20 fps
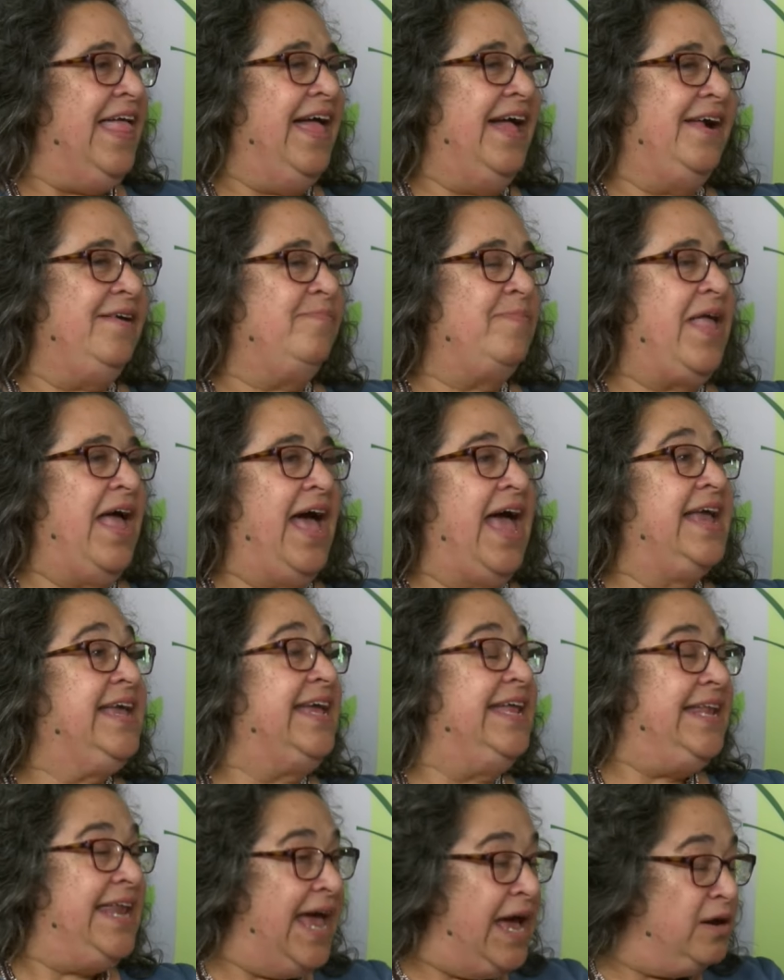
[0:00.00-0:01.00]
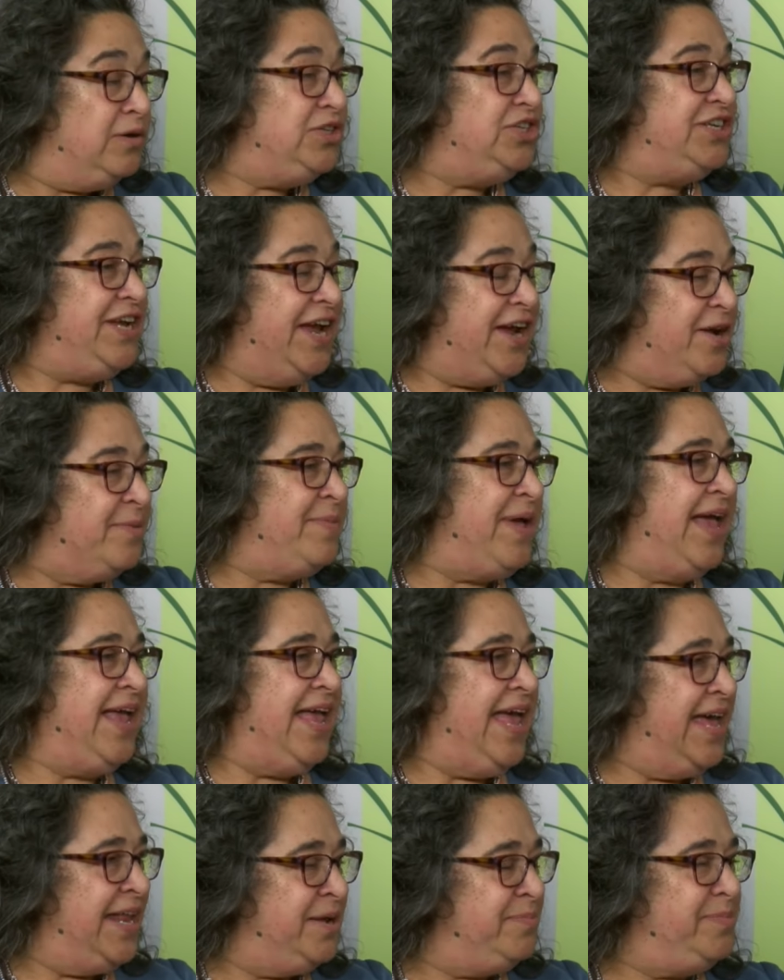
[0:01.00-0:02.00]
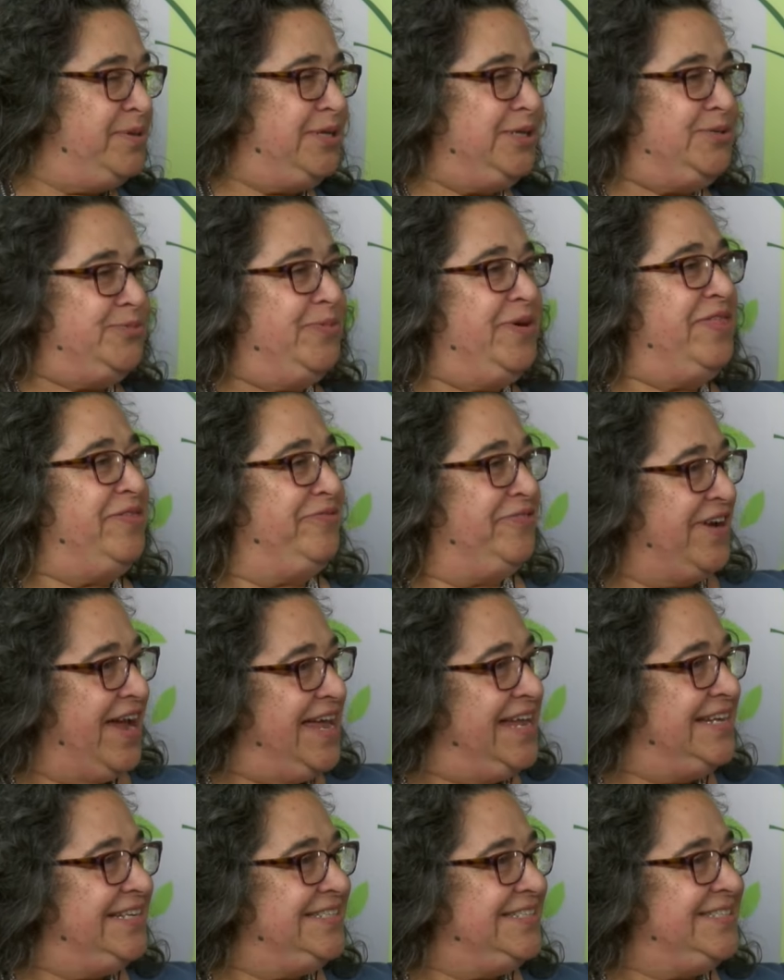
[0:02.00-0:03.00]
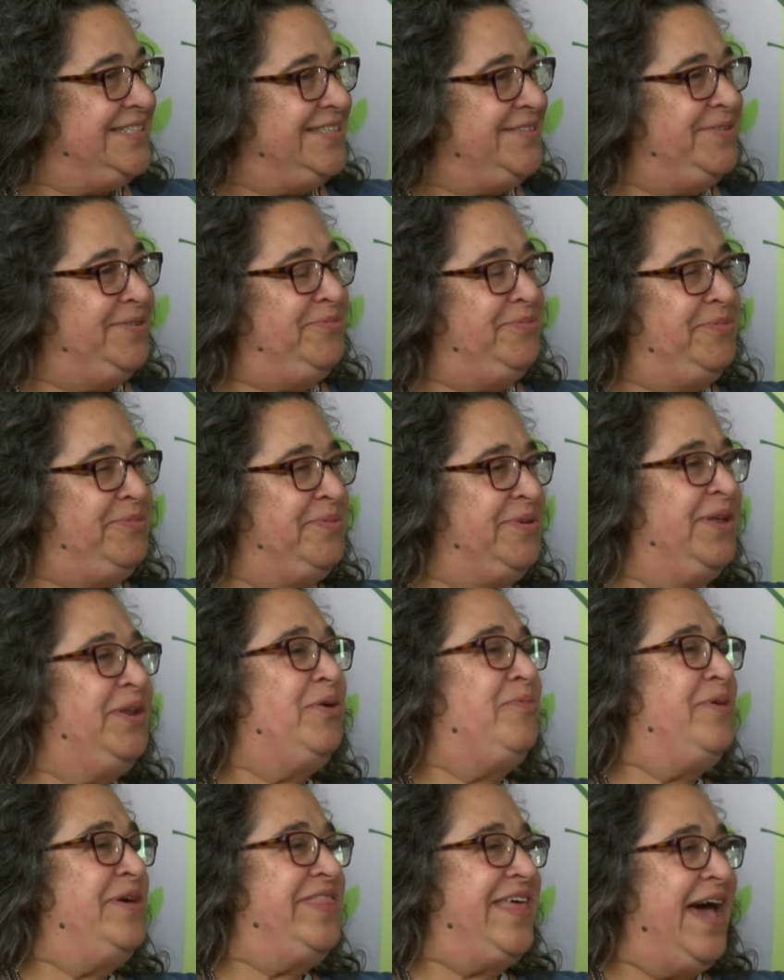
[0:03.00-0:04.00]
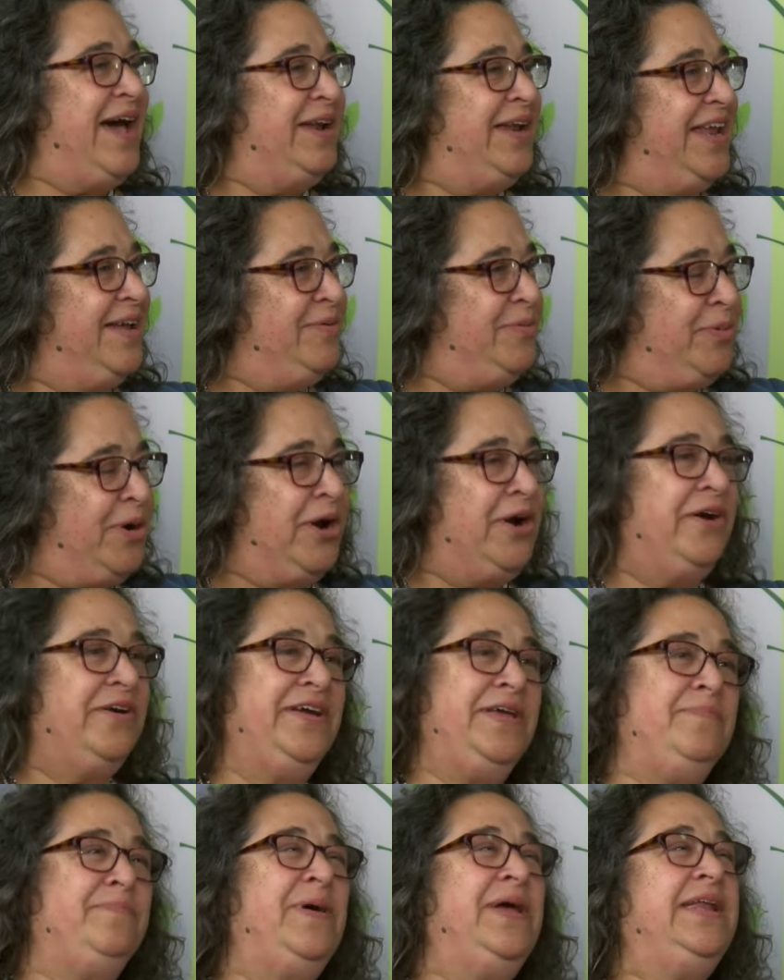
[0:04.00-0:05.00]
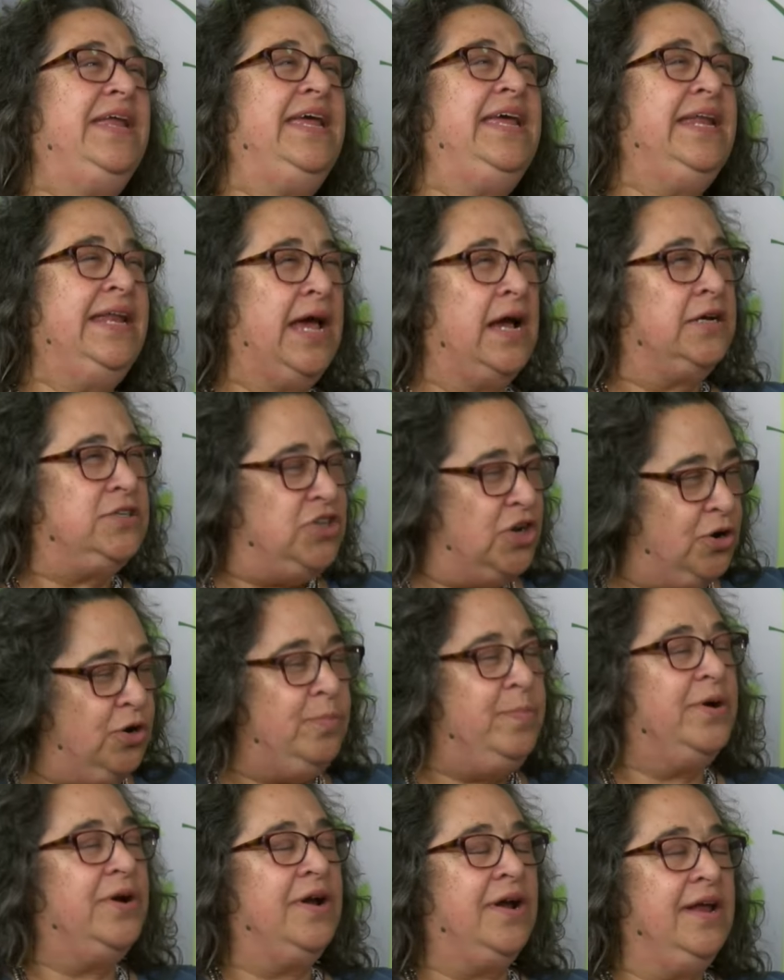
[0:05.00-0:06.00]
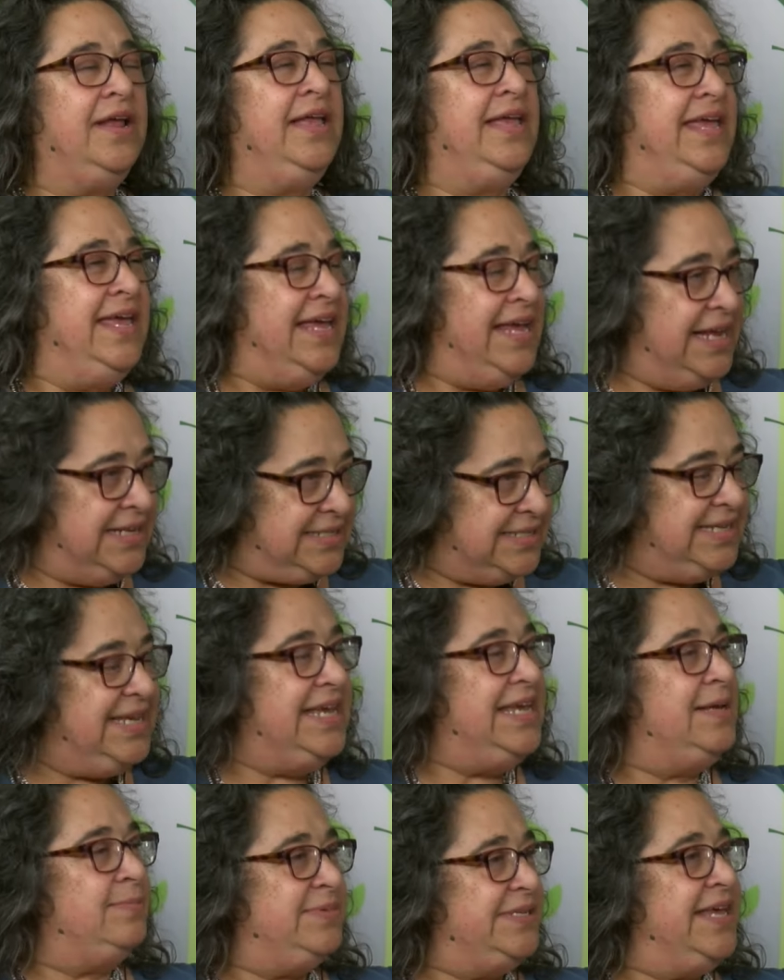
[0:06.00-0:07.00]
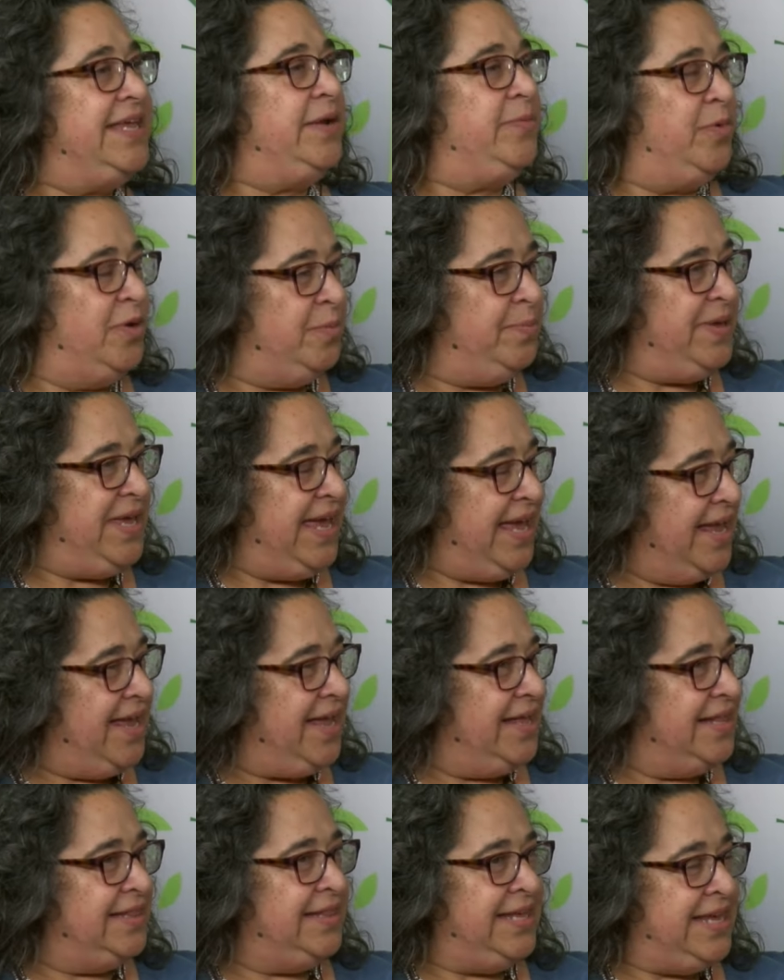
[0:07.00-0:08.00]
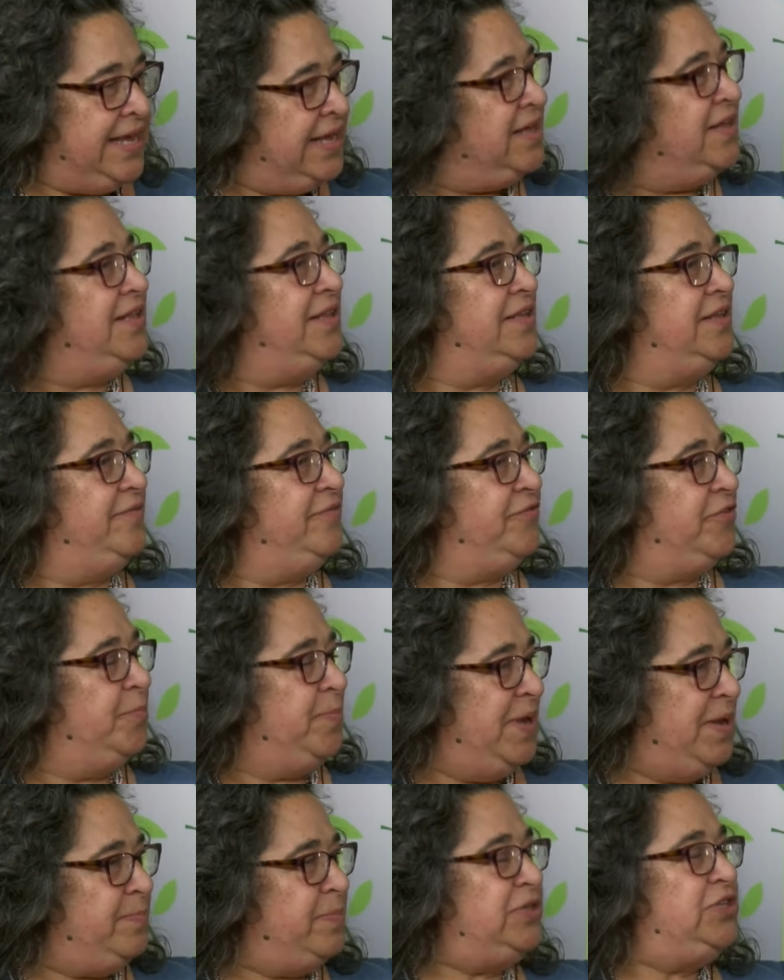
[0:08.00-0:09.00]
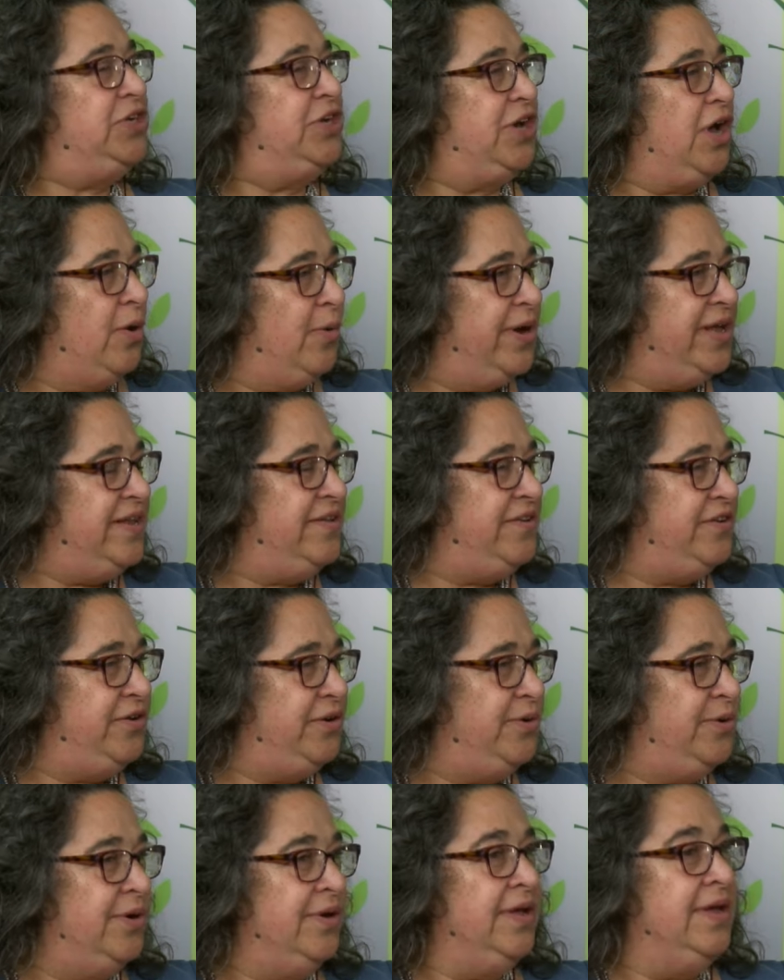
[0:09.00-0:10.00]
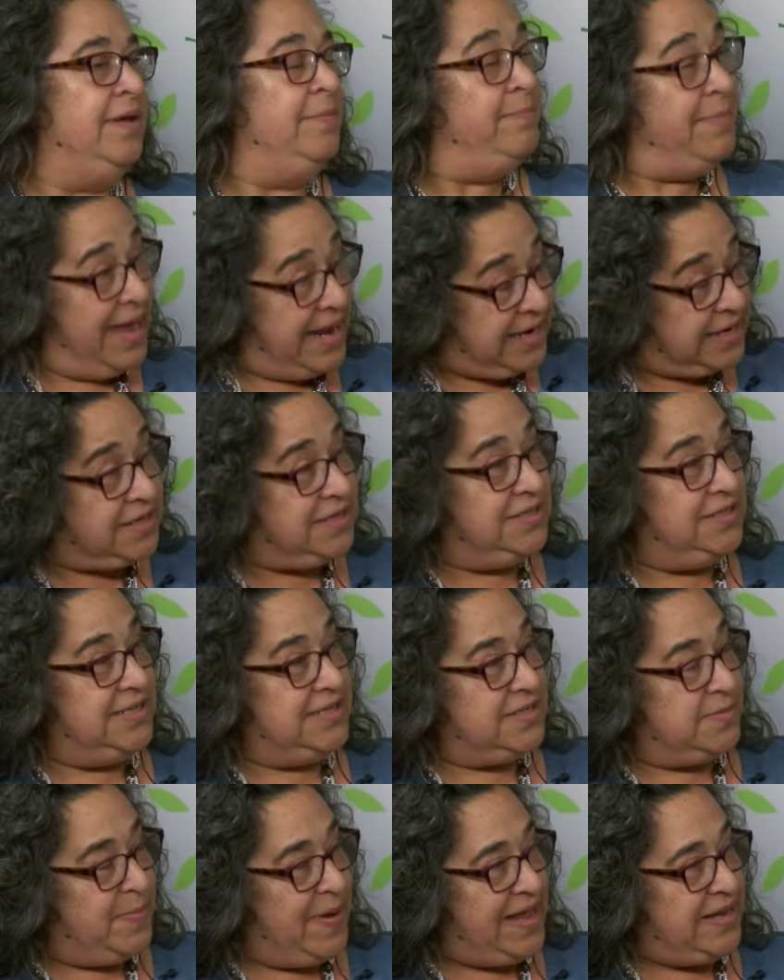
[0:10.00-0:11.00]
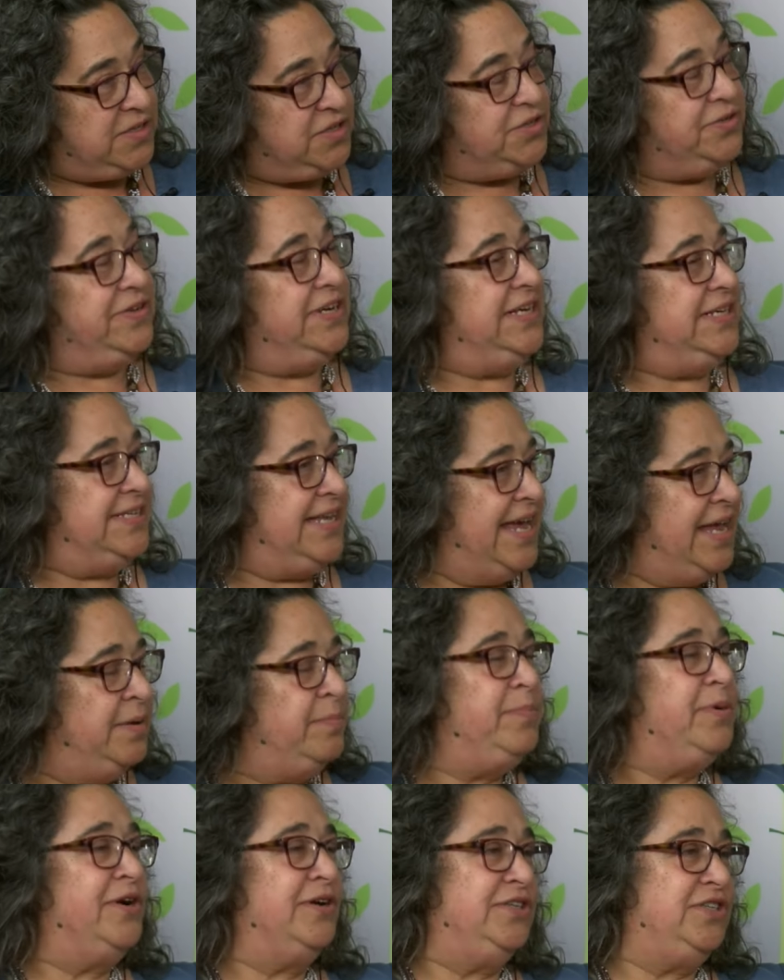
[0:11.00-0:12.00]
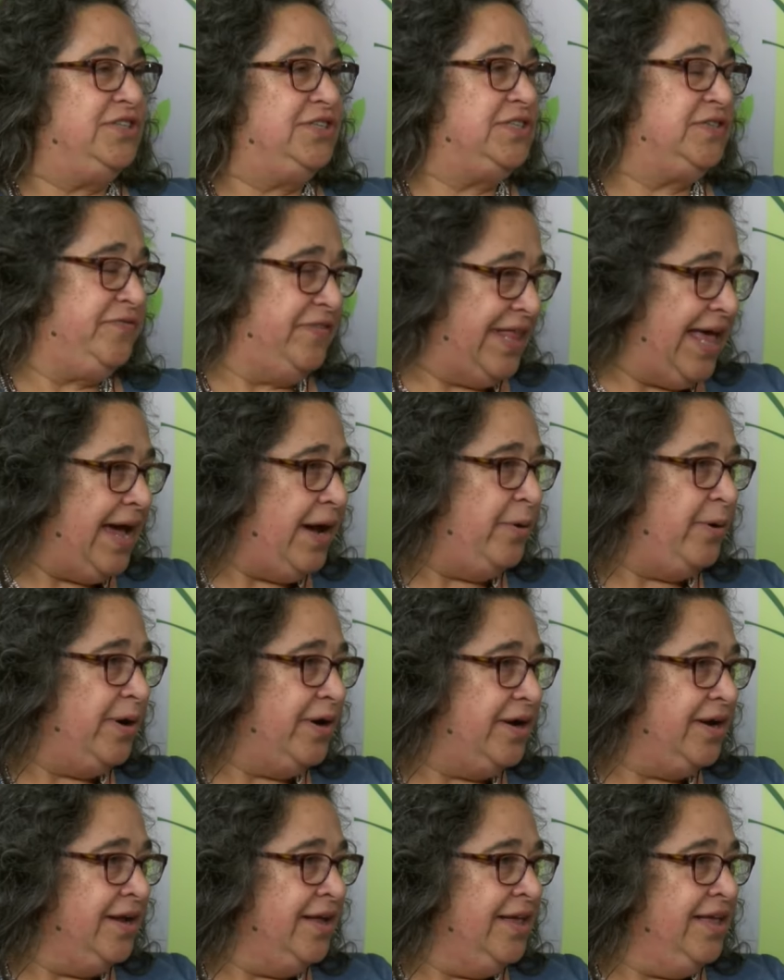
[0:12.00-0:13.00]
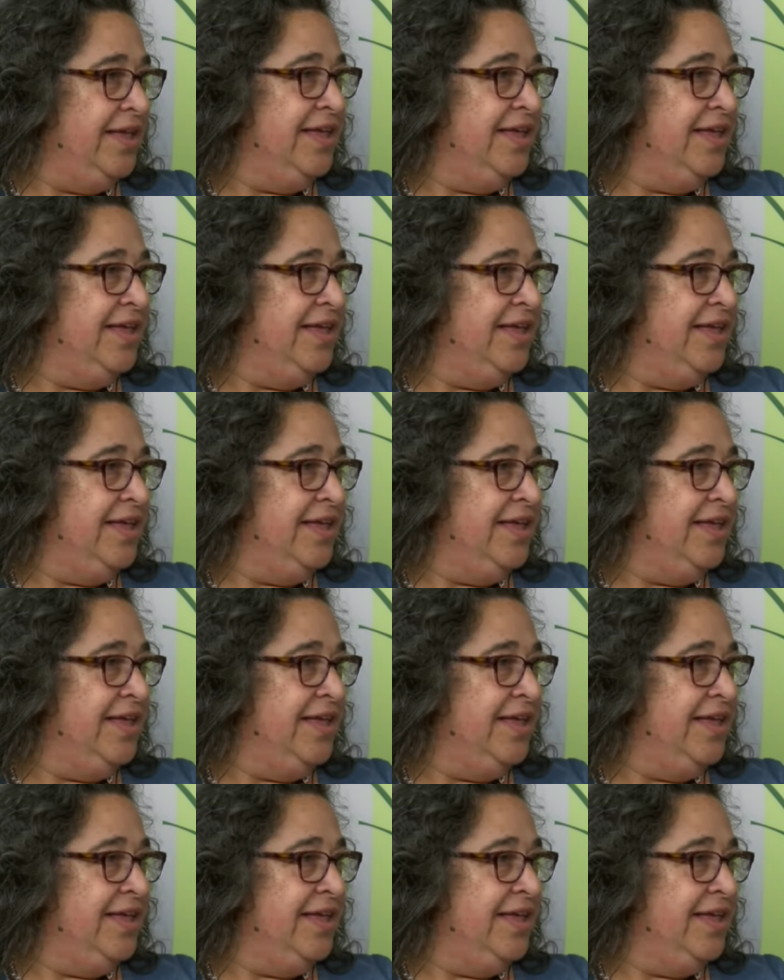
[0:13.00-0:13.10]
Uh, I can now share my edibles with friends, you know, without right. worry. But in October, it seems that it will be legal for people to go into medical dispensaries and purchase flour.